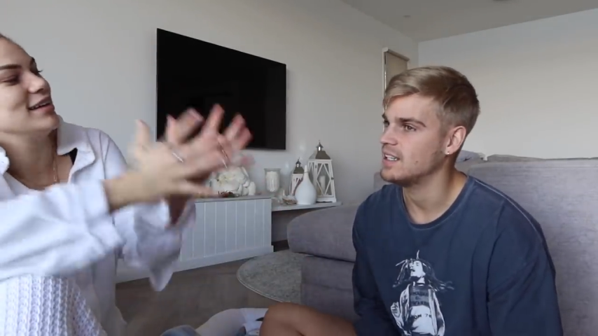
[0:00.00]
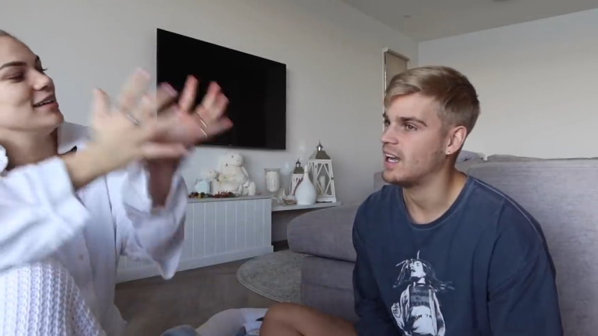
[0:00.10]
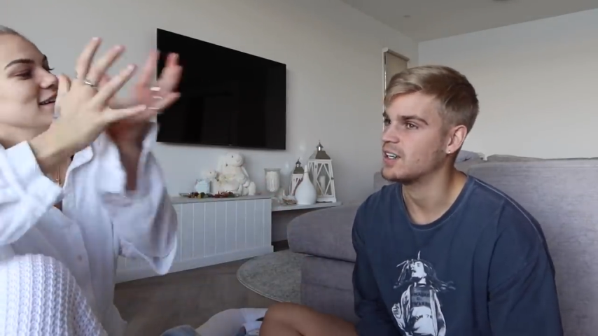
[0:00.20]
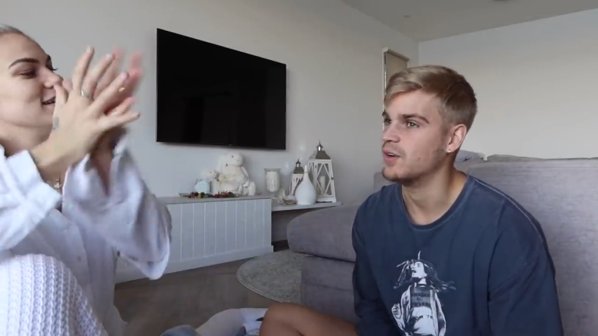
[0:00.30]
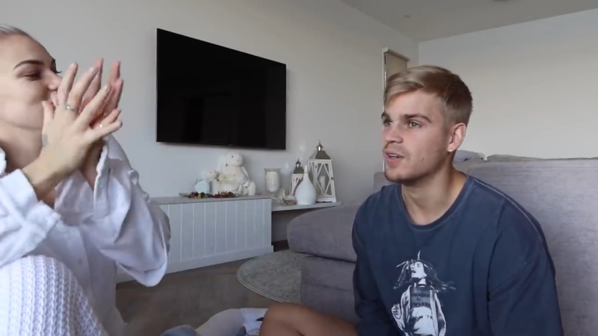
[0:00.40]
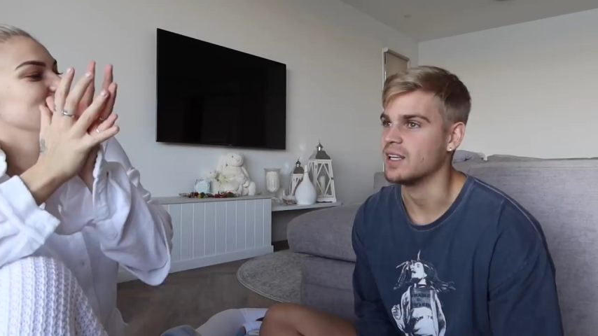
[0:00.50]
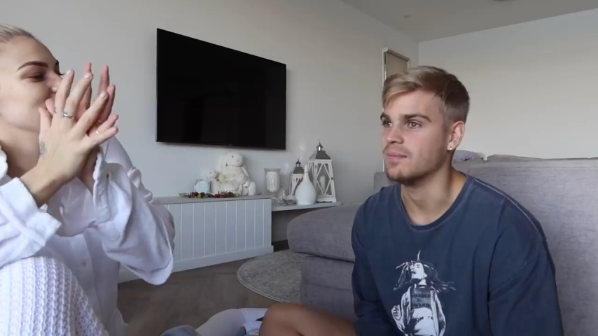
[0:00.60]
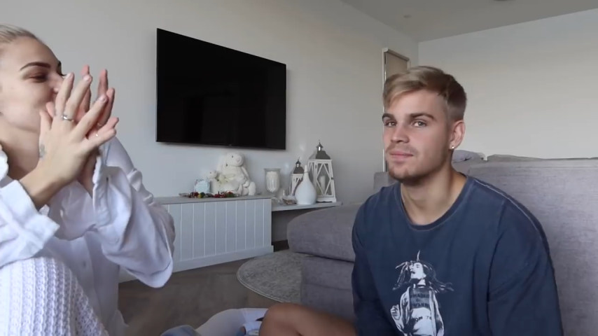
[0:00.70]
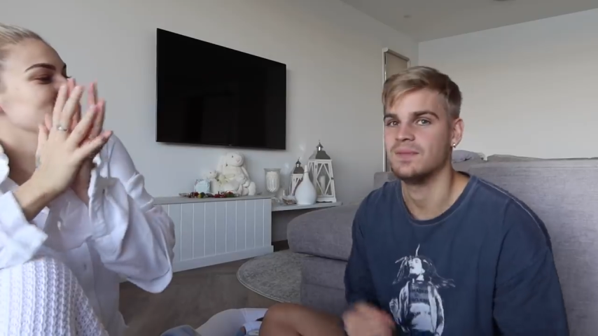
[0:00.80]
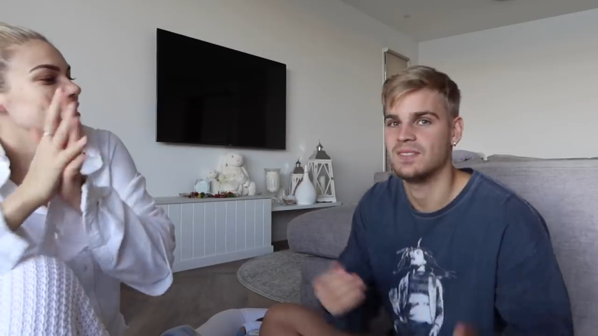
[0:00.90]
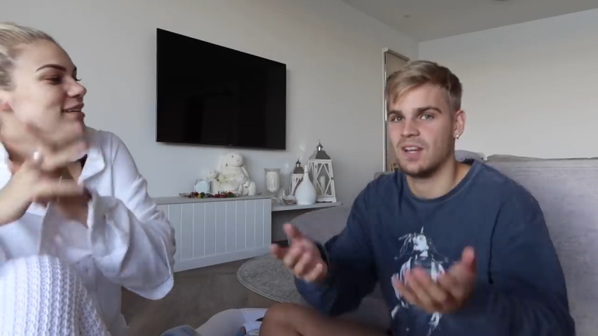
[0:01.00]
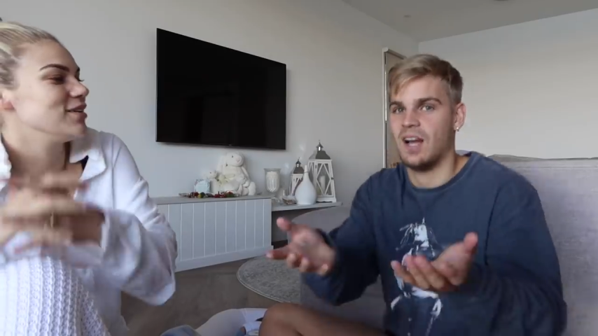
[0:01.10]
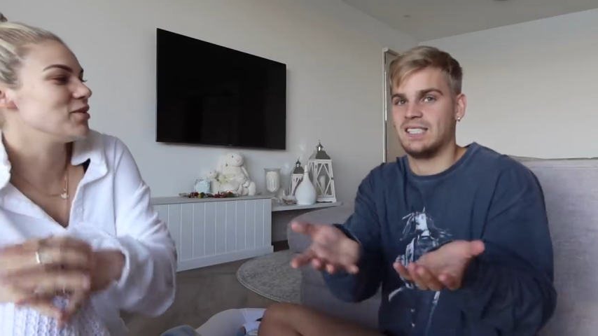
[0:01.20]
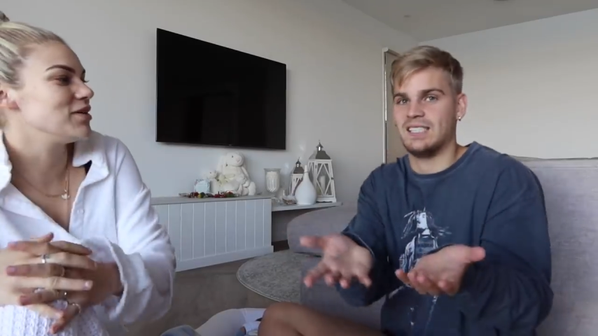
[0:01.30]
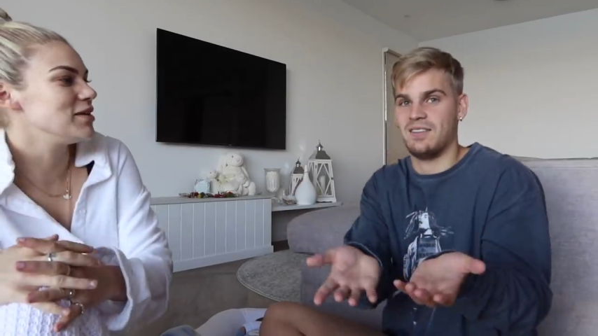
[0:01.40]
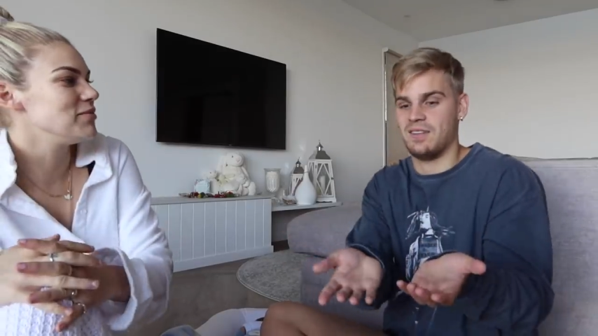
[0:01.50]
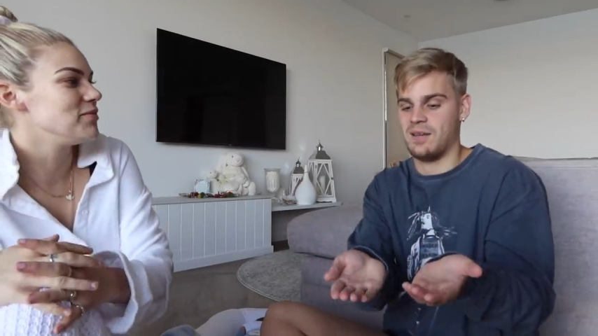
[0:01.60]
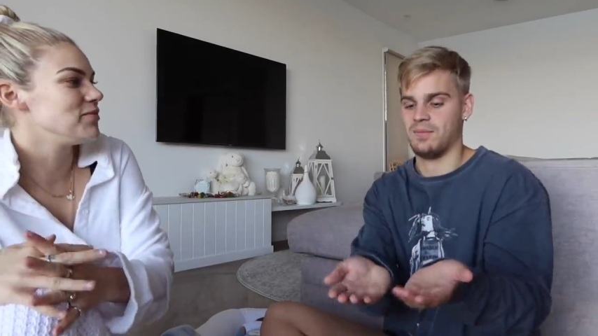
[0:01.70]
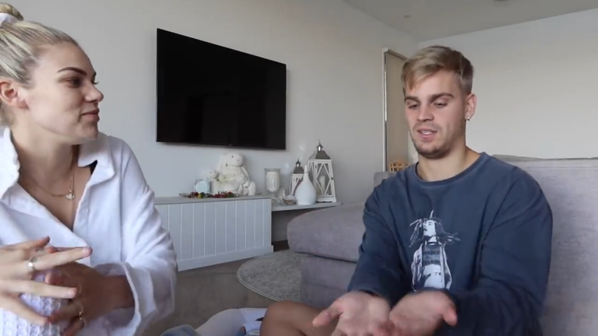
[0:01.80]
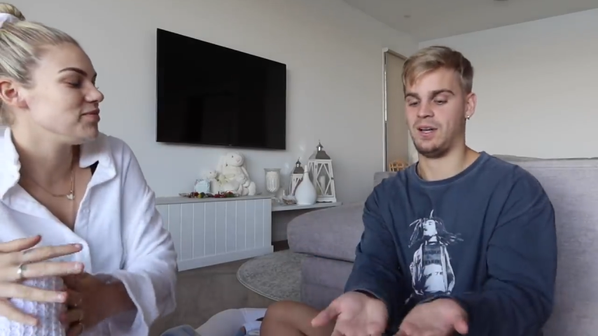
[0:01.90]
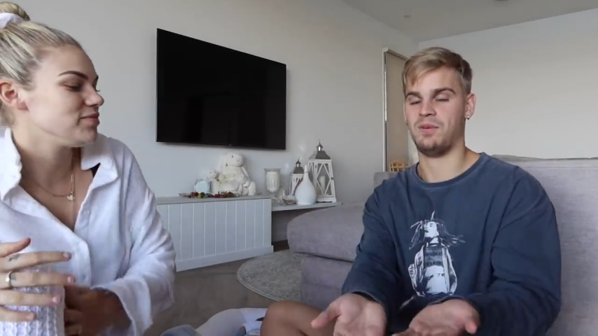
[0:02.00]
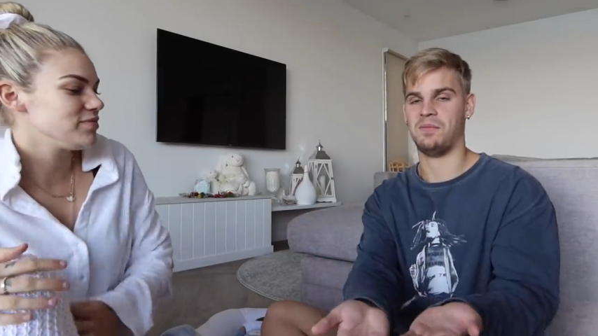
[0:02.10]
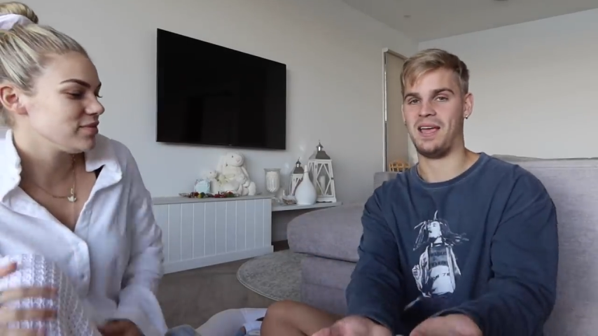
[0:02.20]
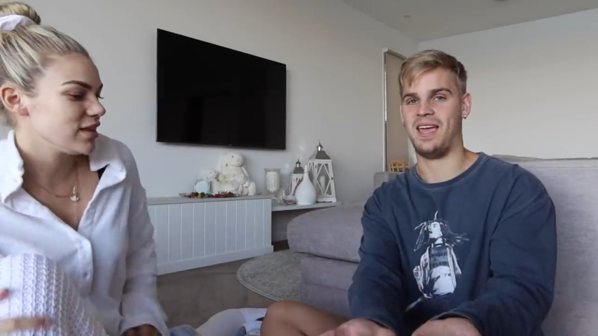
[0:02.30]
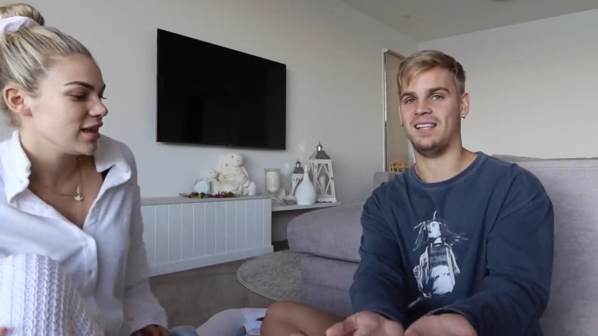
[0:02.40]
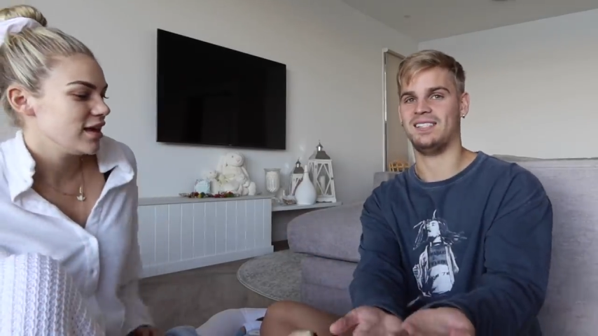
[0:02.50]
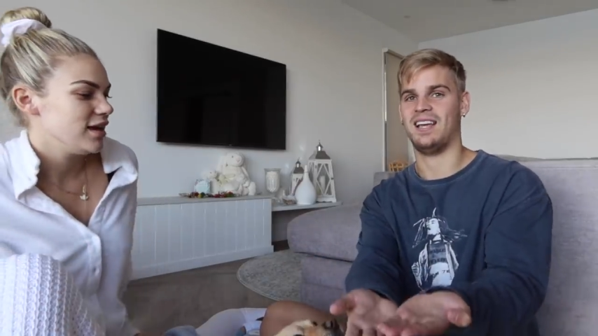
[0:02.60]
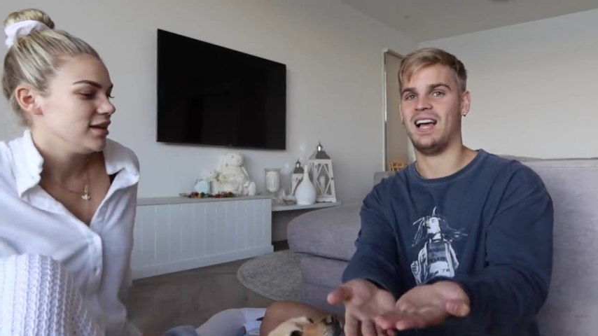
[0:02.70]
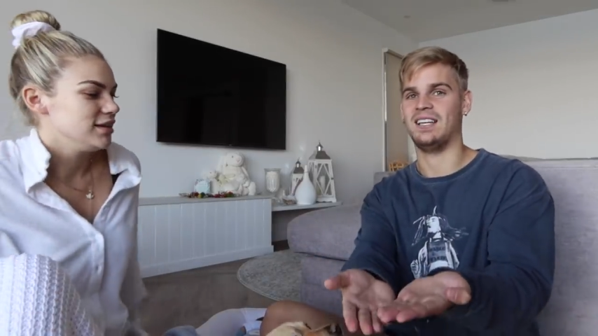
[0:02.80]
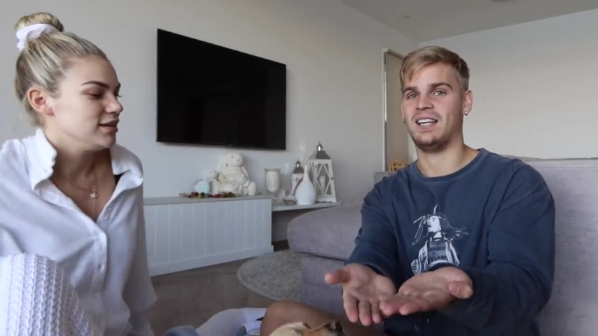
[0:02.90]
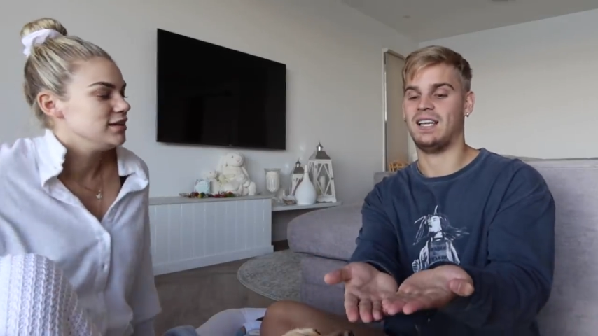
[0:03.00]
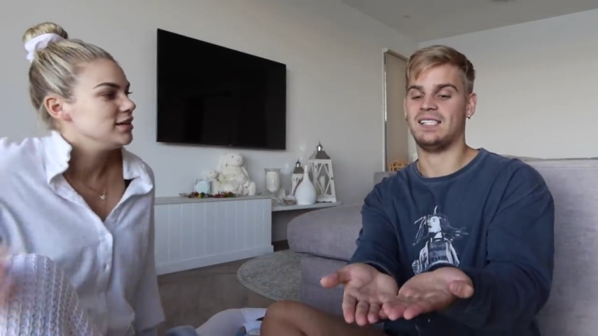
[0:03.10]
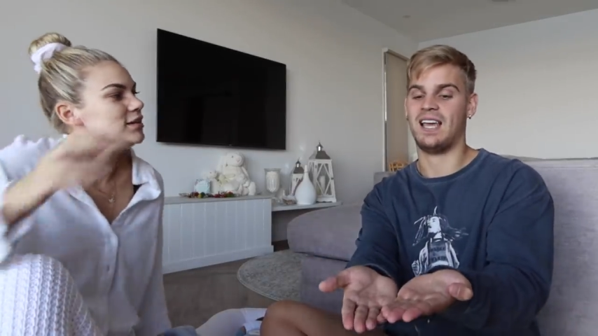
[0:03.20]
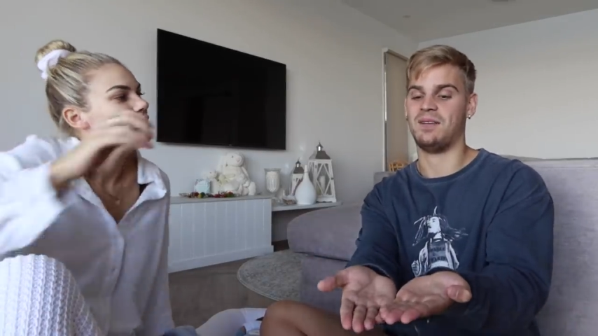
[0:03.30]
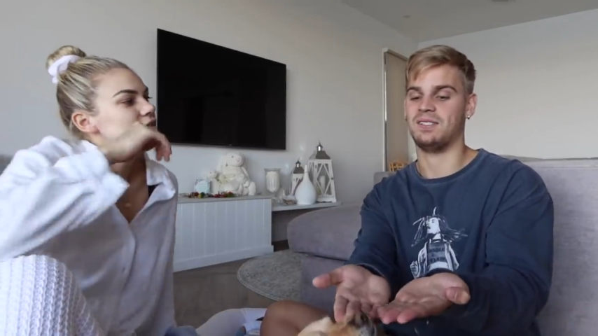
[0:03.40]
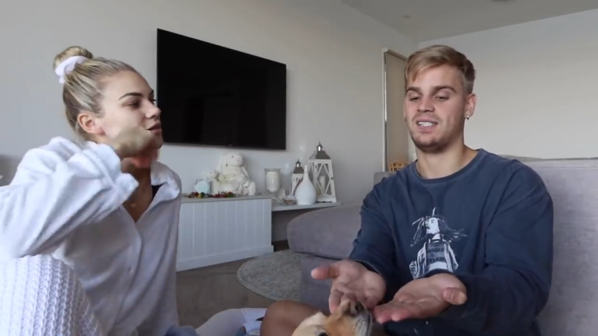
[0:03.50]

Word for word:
Speaker 1: I caught him, so I delivered him. So I put my hands out under his head was